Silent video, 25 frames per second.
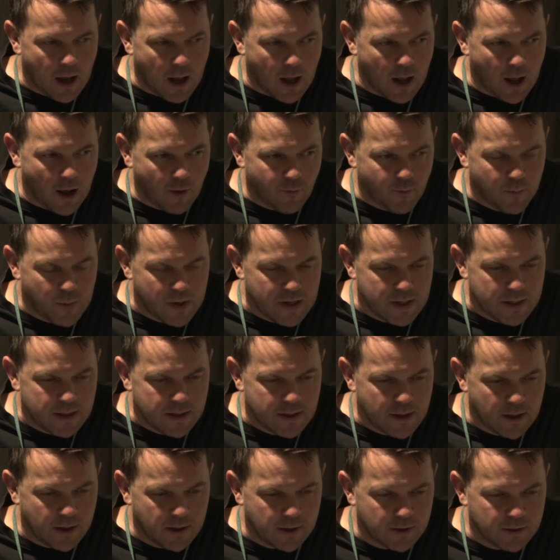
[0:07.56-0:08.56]
I've
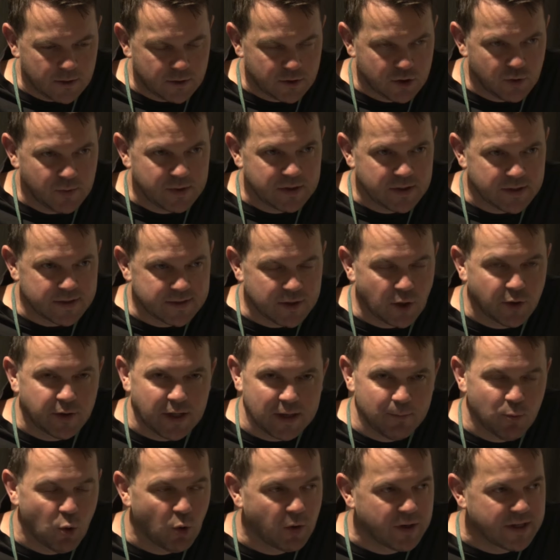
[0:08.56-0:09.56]
been doing the
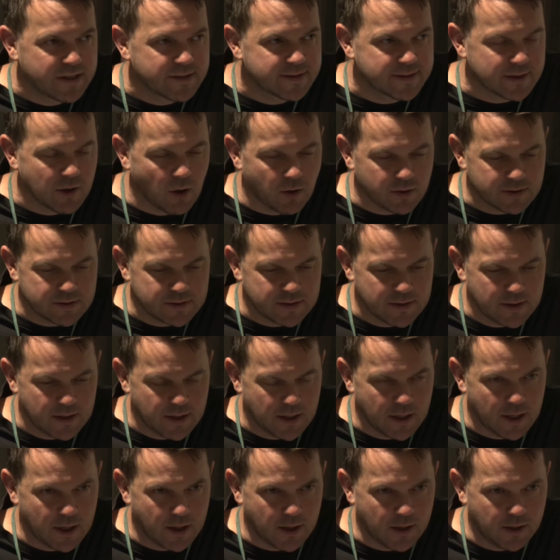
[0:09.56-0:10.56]
Sunday morning slot
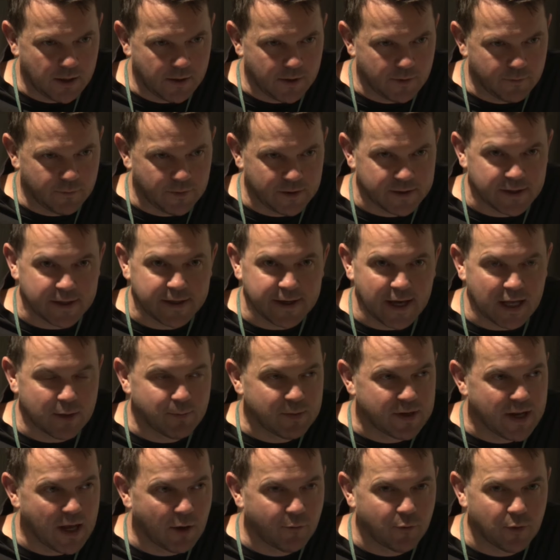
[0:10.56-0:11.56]
at the
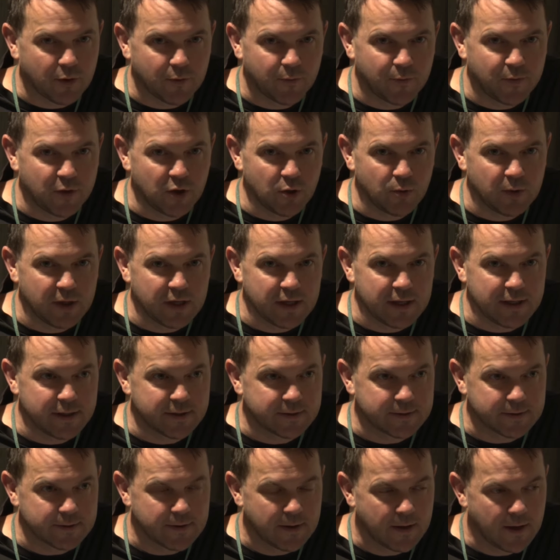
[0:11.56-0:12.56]
Academy now for a few
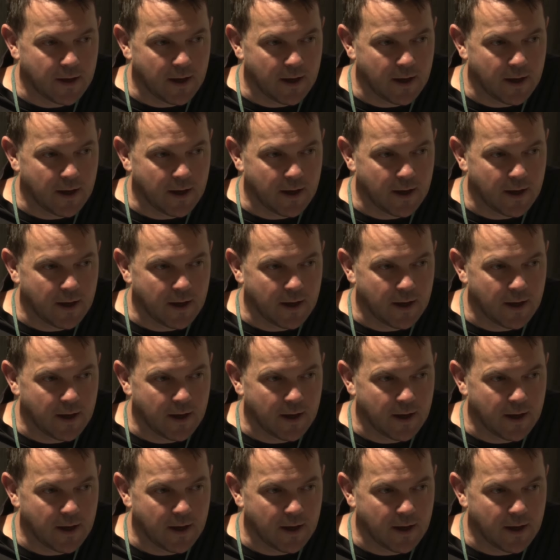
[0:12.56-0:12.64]
years.